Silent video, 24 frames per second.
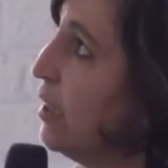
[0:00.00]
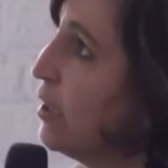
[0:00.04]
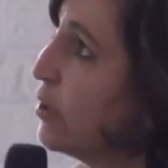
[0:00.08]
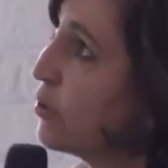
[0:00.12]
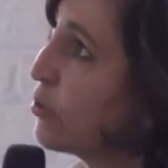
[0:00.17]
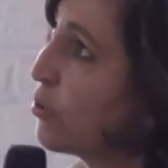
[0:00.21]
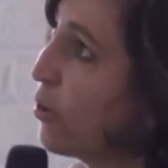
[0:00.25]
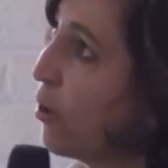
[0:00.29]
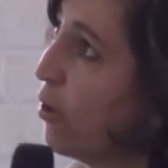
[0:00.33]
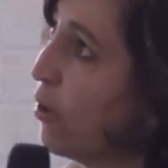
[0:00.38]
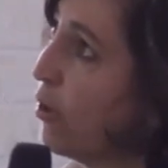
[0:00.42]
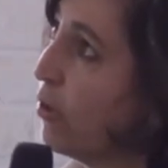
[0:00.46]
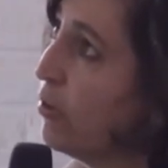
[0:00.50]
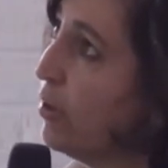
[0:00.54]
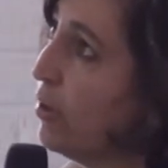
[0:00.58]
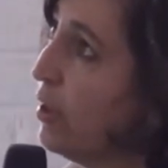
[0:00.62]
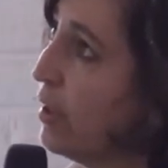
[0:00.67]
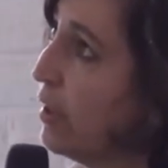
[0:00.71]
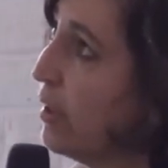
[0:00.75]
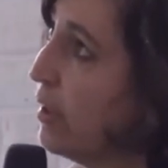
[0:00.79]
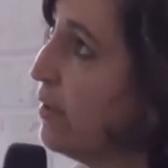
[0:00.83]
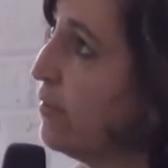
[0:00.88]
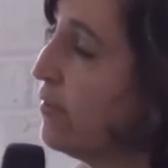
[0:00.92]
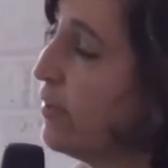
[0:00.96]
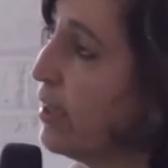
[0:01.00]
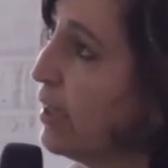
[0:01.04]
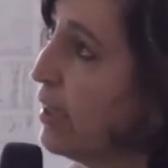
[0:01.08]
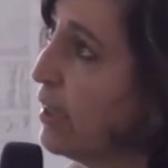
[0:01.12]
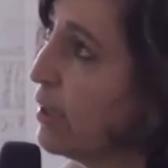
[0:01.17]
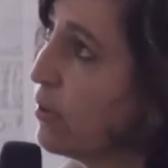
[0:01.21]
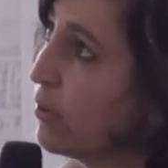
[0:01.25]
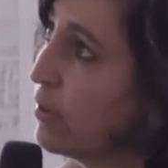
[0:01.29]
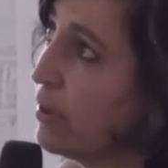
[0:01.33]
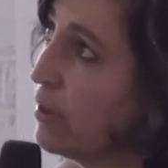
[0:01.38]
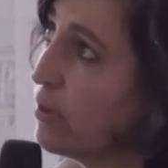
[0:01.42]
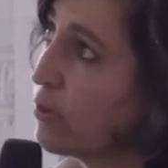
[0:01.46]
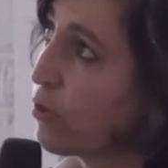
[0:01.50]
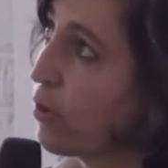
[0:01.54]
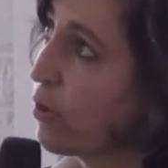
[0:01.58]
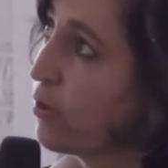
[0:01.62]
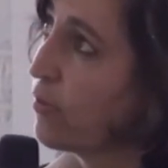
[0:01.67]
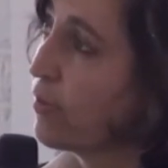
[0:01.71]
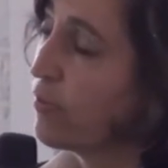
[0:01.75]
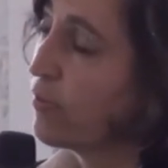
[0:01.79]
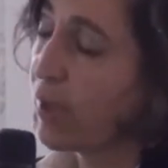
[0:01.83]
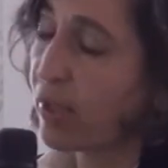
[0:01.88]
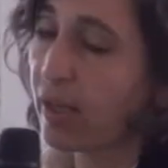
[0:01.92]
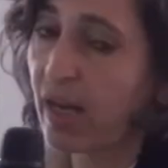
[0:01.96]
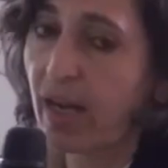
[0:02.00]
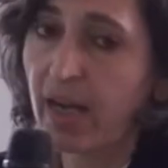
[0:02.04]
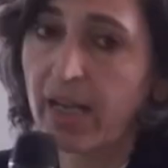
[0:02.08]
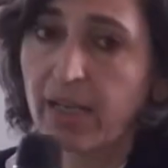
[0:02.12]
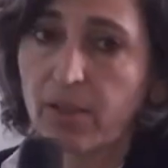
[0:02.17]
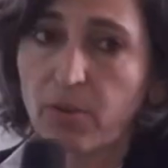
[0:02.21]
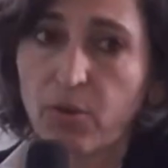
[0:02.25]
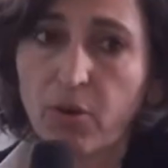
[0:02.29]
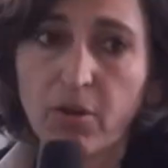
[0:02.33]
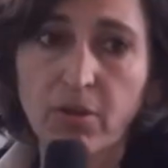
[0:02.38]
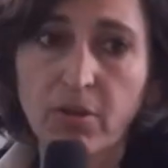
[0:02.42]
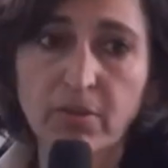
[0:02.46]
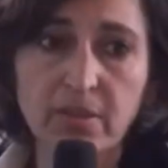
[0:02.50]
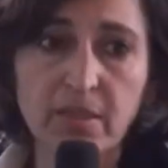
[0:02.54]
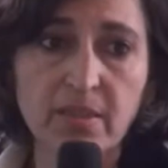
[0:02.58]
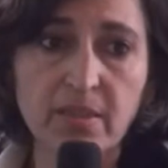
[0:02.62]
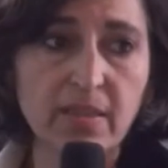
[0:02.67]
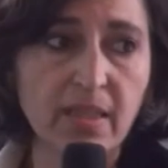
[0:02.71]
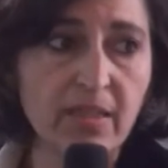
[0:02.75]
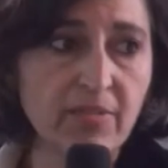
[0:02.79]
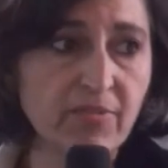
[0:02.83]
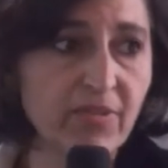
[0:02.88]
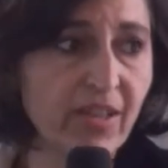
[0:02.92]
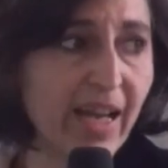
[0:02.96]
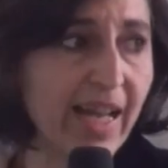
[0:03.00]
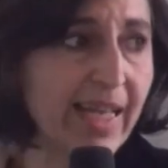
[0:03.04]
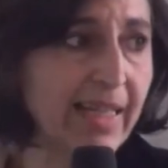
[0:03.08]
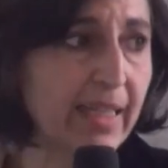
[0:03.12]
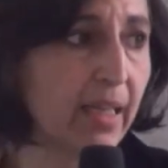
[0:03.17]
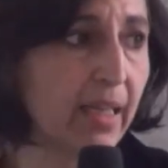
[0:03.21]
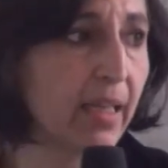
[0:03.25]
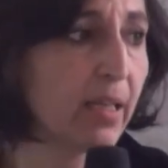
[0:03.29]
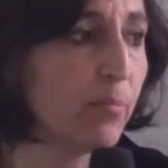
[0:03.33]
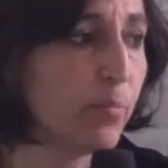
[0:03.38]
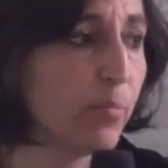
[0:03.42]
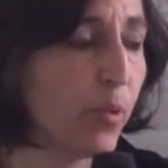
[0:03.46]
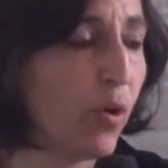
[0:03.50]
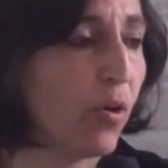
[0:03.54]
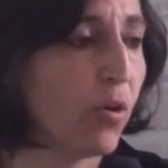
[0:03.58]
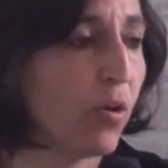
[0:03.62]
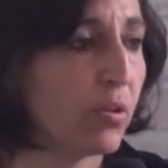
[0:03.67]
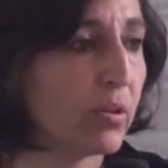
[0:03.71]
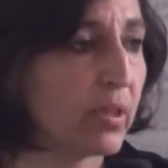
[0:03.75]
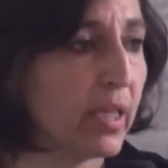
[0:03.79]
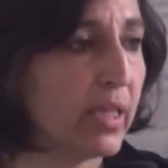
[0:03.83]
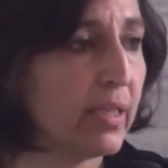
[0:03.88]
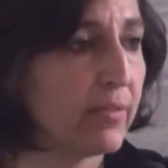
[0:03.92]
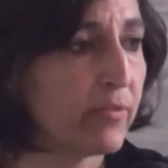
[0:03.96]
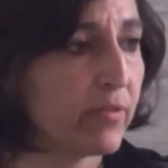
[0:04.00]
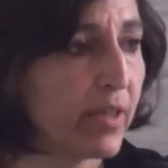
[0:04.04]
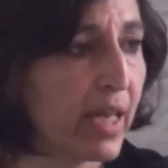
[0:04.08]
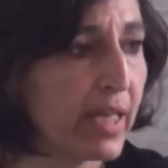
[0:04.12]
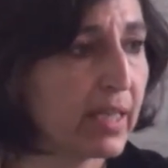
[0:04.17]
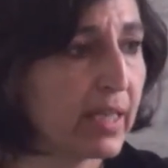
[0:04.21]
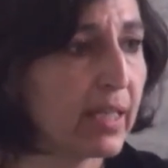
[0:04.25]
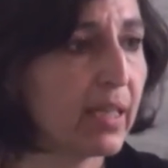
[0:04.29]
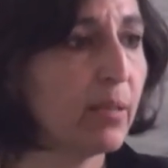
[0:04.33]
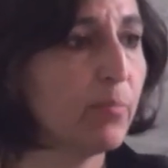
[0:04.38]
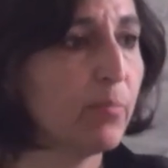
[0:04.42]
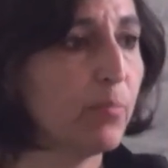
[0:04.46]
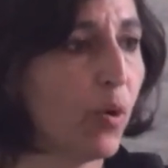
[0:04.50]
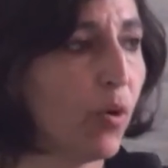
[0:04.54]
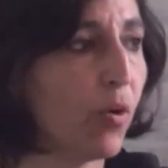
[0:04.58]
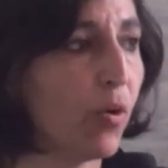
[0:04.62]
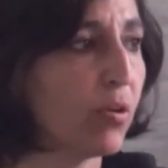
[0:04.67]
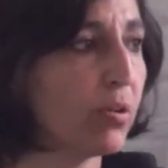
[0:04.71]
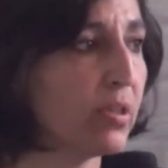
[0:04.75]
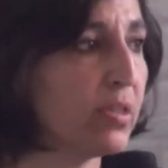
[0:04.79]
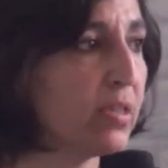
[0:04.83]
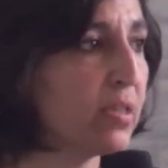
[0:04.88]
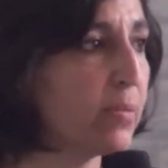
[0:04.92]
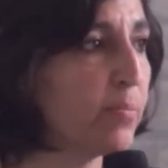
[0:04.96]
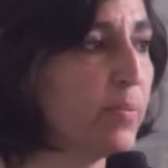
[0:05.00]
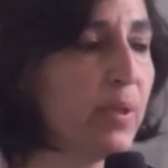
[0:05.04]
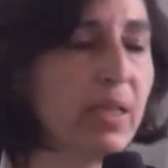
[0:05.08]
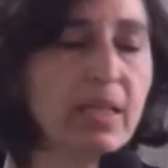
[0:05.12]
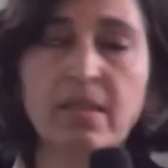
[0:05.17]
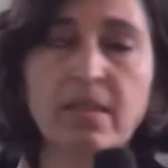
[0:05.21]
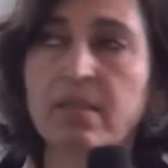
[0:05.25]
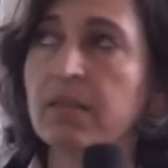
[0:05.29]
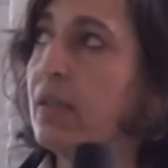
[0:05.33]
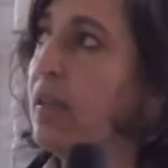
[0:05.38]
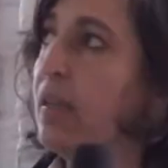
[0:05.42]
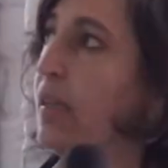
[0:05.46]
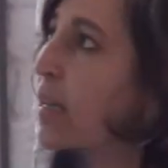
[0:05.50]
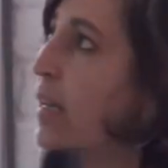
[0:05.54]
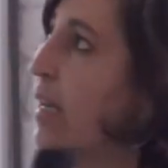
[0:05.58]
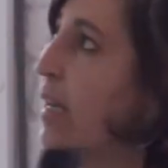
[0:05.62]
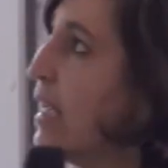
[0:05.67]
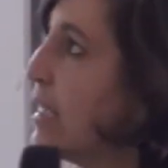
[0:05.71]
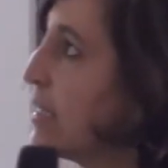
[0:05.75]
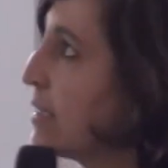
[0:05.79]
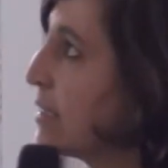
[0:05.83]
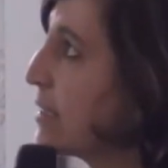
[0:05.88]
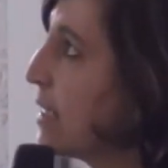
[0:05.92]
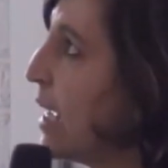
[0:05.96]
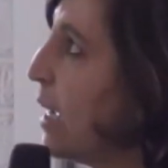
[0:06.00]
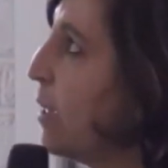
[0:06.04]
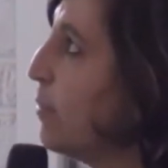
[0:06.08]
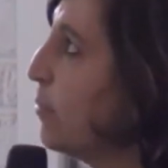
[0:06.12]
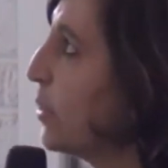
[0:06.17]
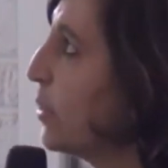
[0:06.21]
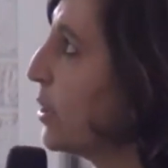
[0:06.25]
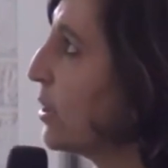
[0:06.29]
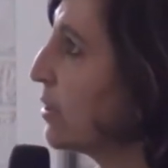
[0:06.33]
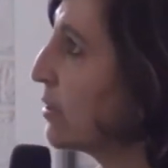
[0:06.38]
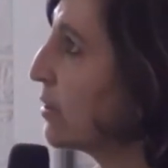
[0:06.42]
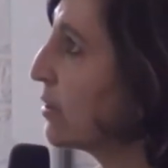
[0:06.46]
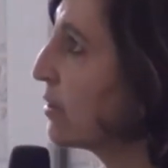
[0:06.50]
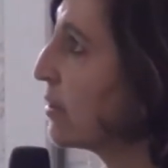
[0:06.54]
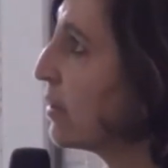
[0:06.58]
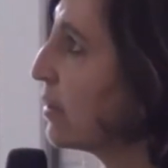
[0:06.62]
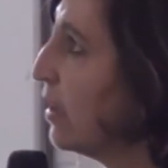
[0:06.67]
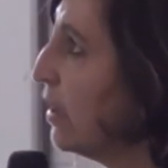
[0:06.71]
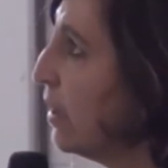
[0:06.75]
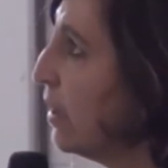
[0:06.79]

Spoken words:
So, so I call this a wrecking ball. A wrecking ball is being assembled